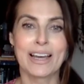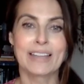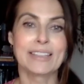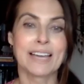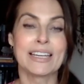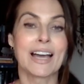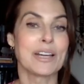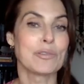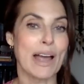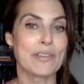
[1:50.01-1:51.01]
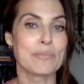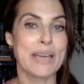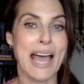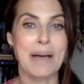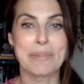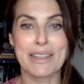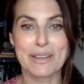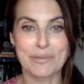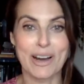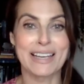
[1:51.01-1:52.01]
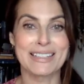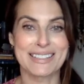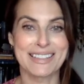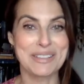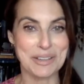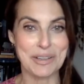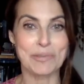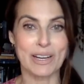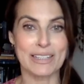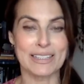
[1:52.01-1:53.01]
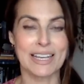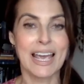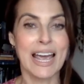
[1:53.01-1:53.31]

like I'd rather be happy than right is a good one.